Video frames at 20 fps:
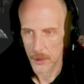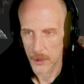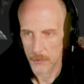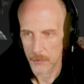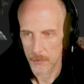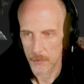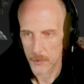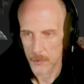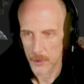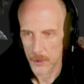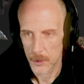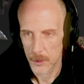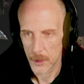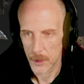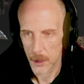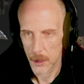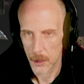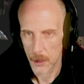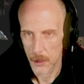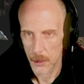got...
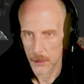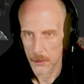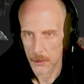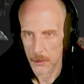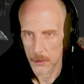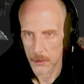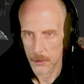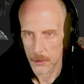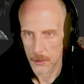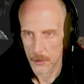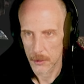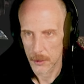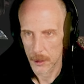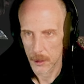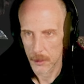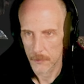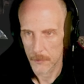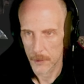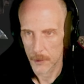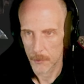Jesus, the
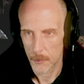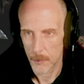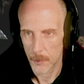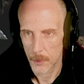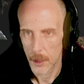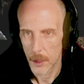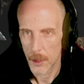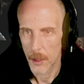state of him...